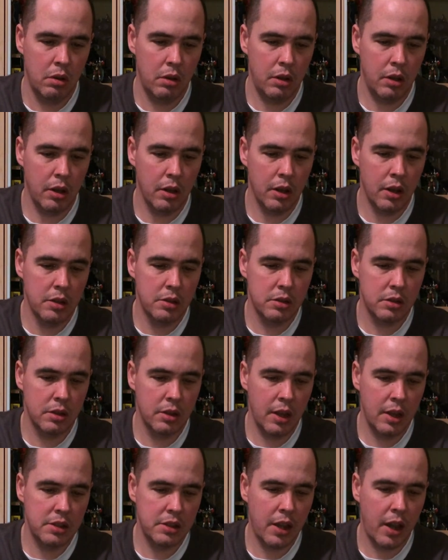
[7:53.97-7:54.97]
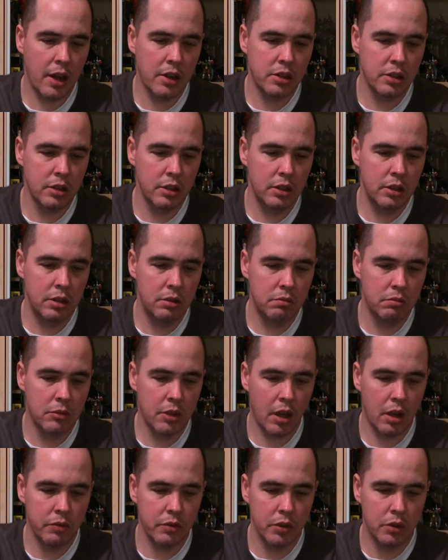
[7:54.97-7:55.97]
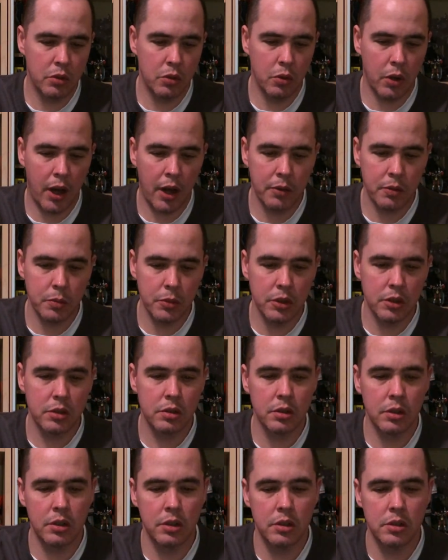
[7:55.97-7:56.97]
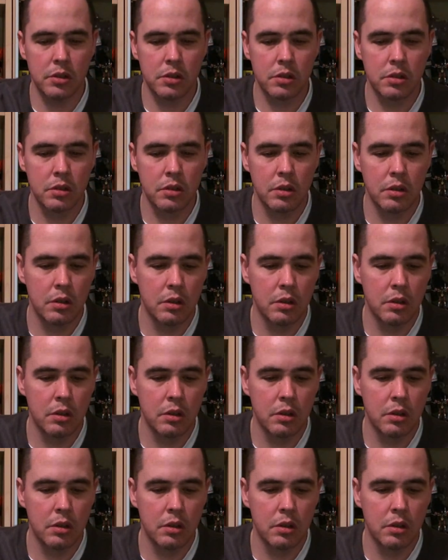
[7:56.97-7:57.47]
yeah, that's actually kind of a cool Optimus, and his